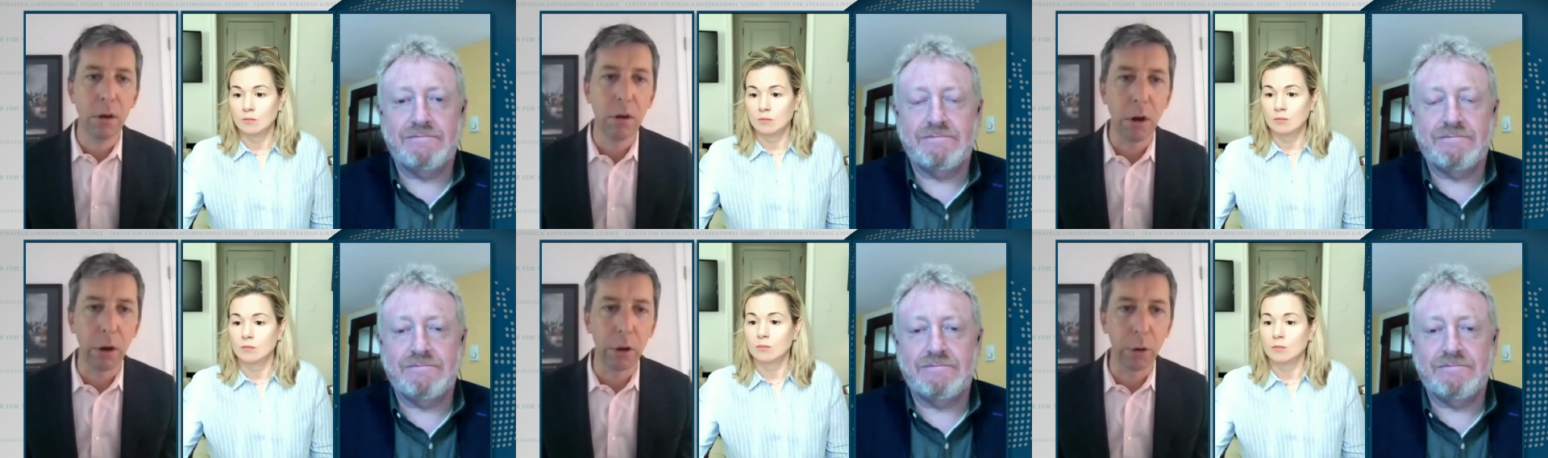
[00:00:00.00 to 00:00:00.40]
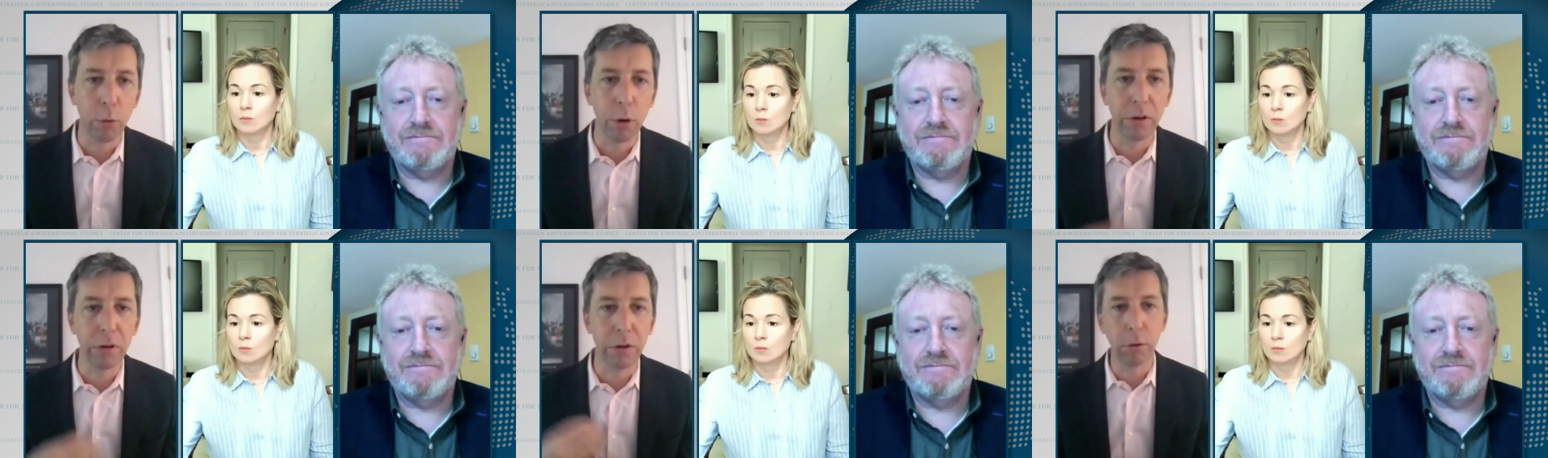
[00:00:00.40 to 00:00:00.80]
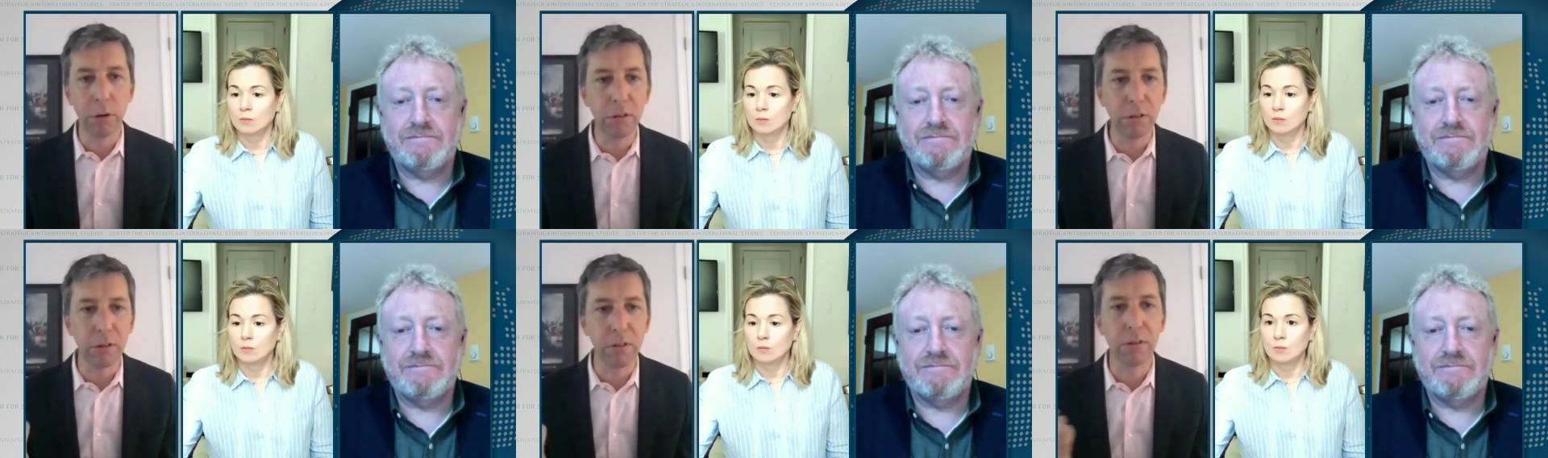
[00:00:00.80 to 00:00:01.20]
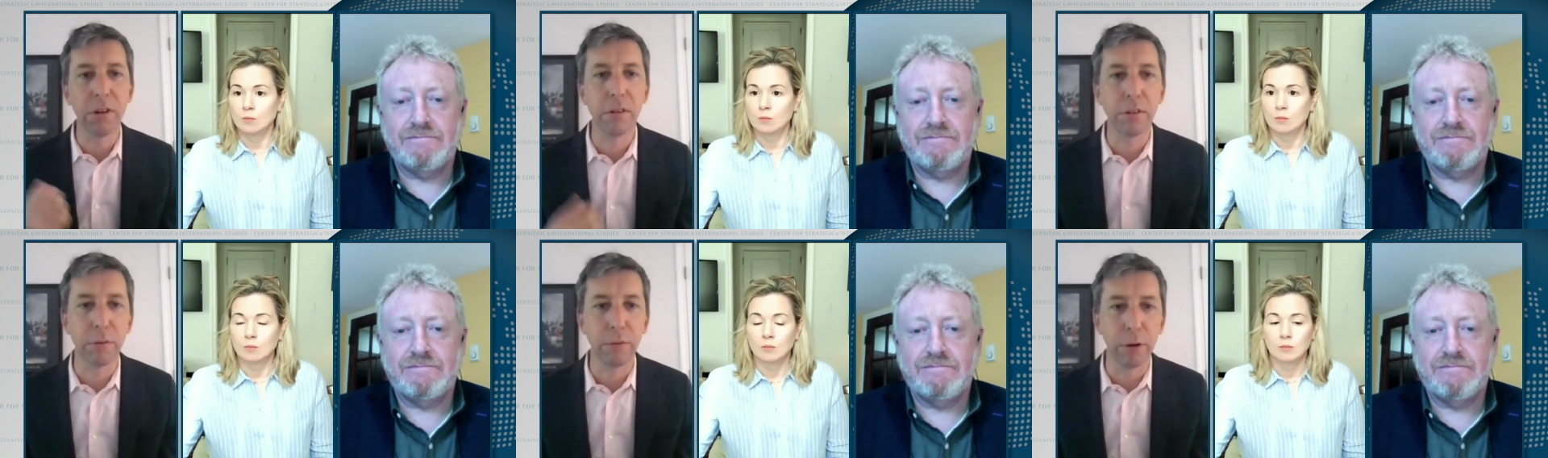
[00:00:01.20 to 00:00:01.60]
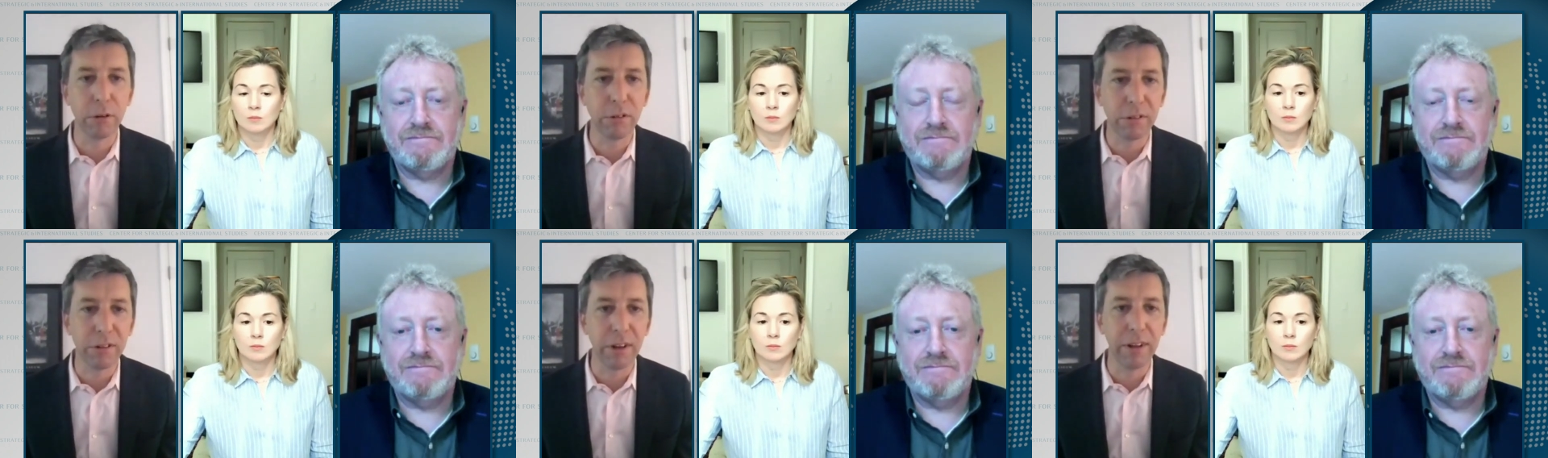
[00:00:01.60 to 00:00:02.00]
Speaker 1: Are you worried that we're losing the sense of
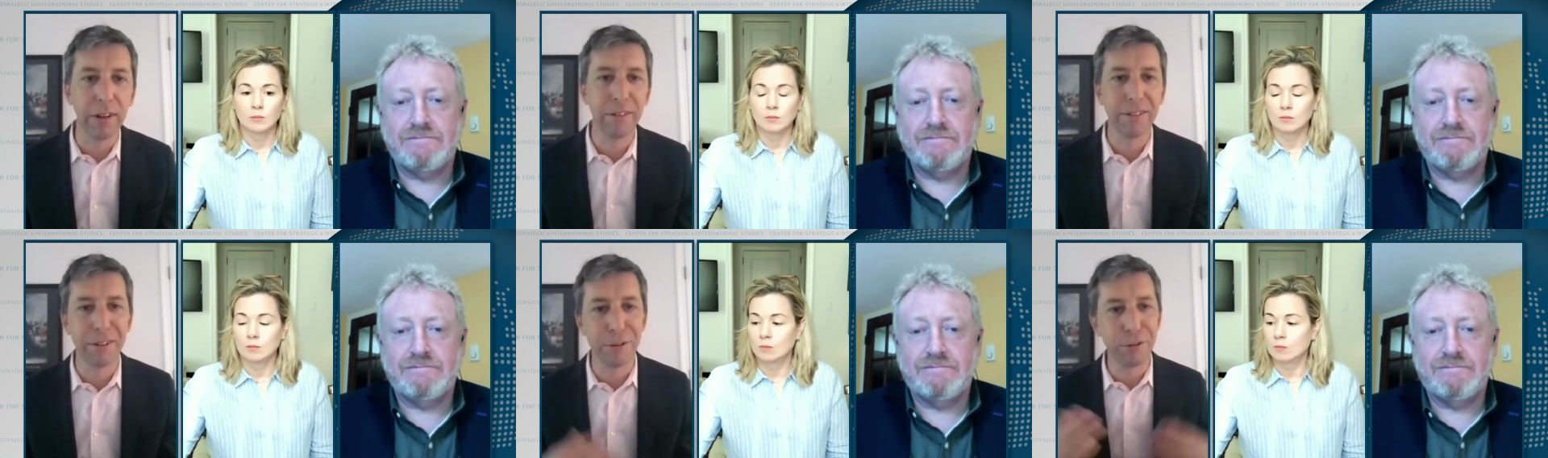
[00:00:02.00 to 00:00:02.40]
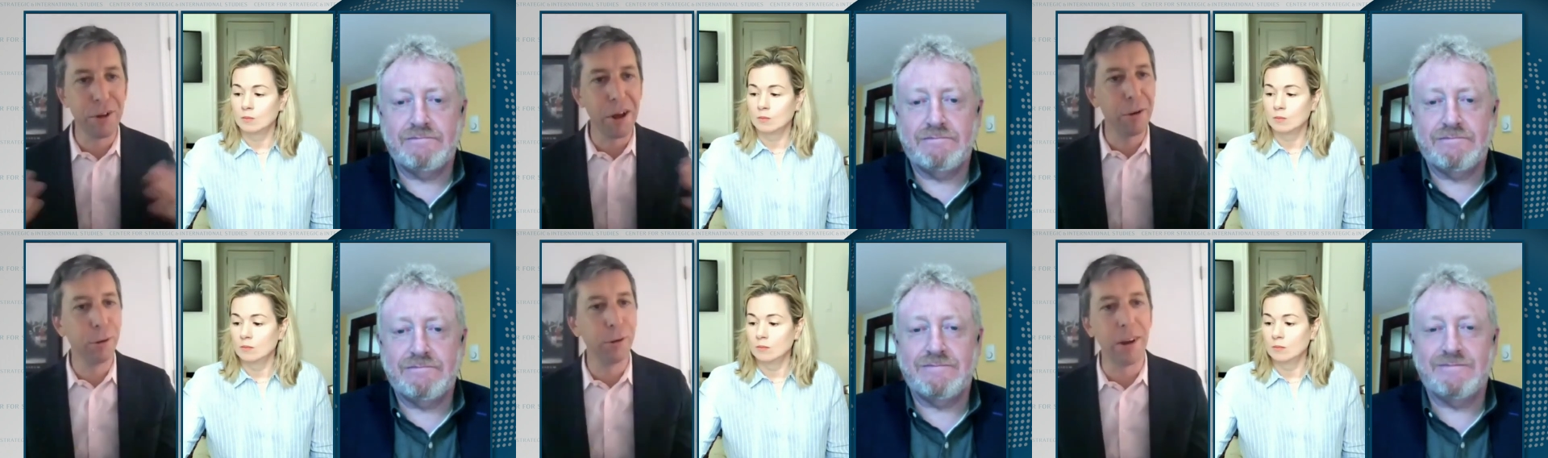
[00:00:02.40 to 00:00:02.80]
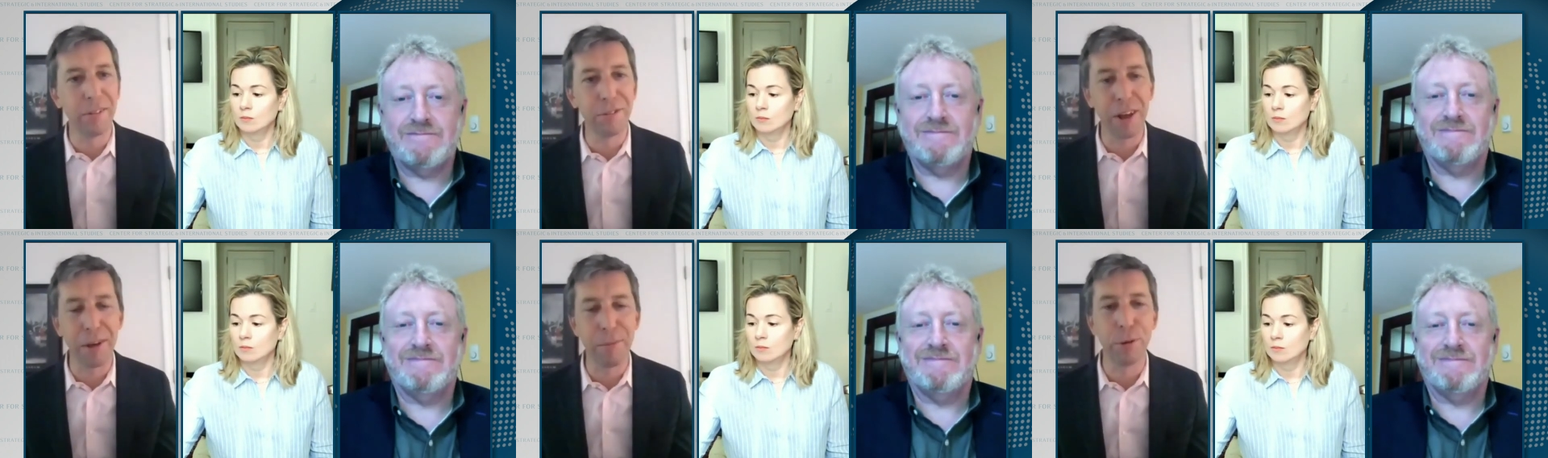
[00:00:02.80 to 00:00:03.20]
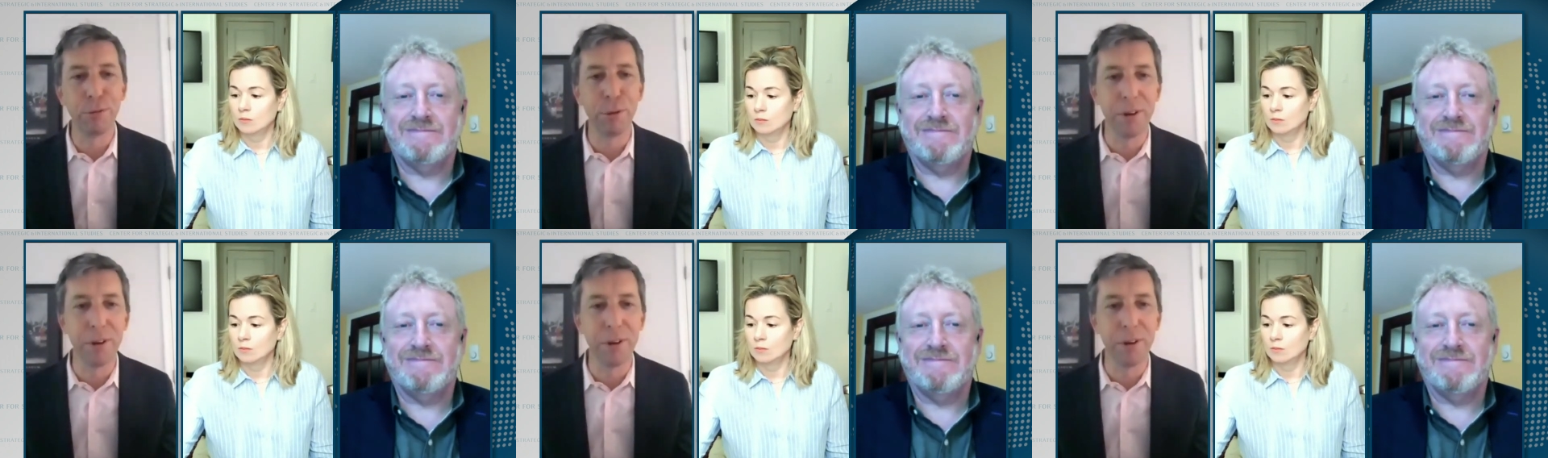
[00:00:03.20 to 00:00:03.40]
urgency? There's not a whole lot of time between